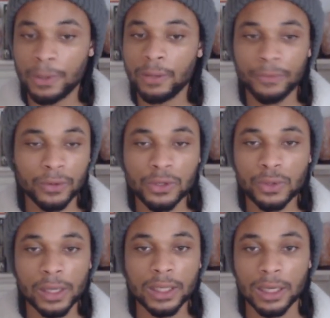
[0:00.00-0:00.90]
Put them through a
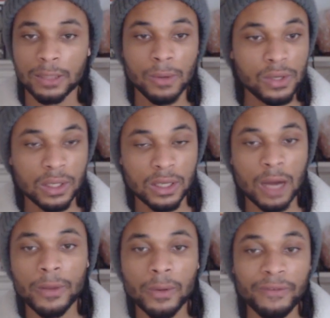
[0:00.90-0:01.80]
stress test. Most of the
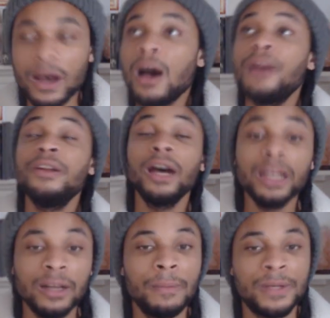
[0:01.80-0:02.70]
time, in fact,
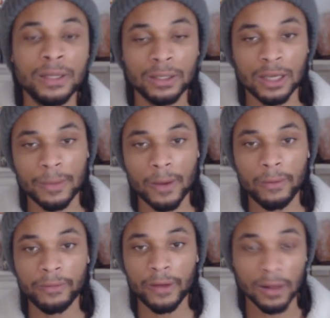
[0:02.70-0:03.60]
99% of the time
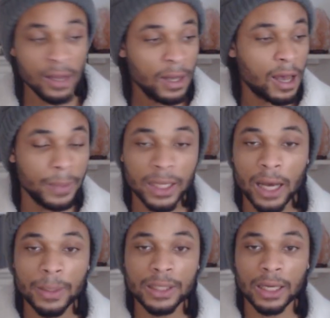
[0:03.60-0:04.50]
they will fail. I
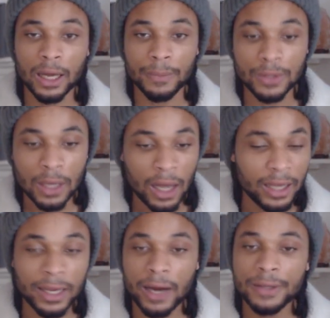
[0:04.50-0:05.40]
mean, how many times?
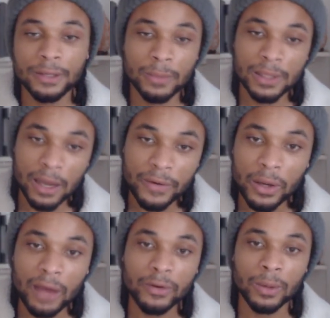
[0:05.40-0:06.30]
I can guarantee almost
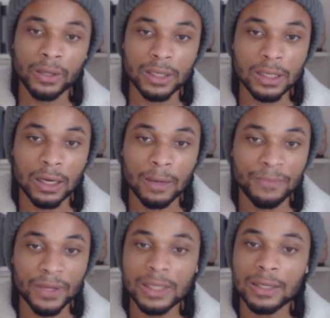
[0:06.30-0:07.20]
everyone that's
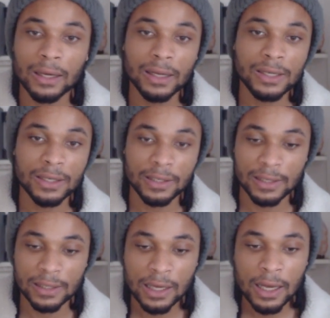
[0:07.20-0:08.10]
listening
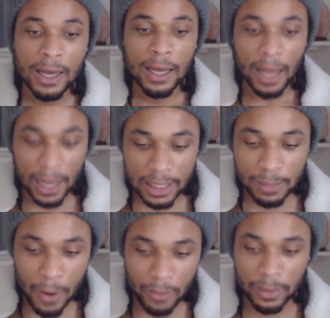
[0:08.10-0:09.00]
to this
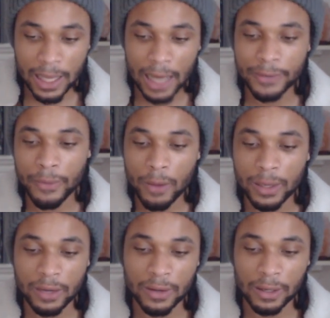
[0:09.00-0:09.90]
has probably had a
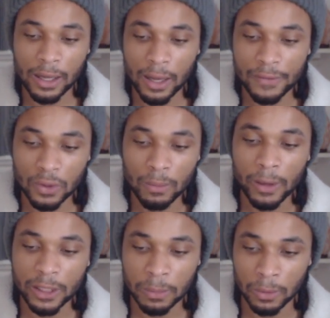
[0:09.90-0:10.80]
moment in their lives, or
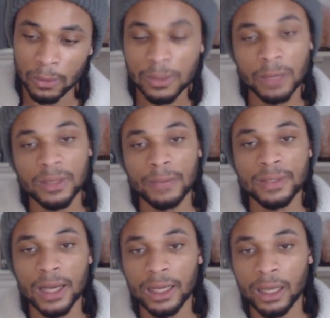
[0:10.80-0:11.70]
multiple, sometimes